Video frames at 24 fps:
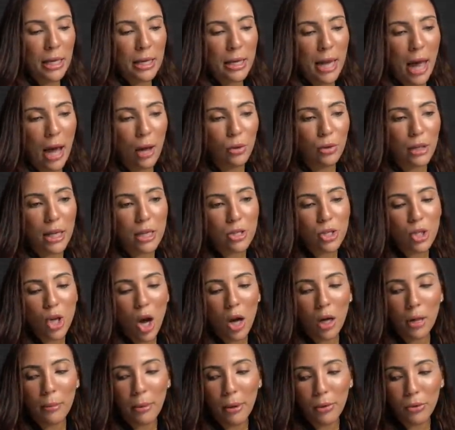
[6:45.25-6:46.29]
Now, let's
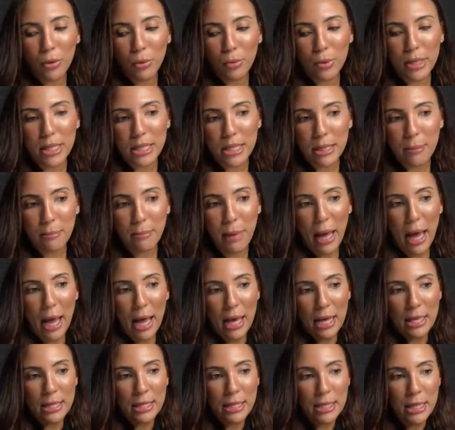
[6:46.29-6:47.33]
talk about the recent
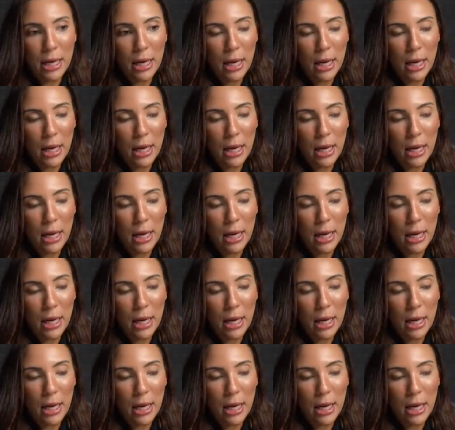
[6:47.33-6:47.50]
past.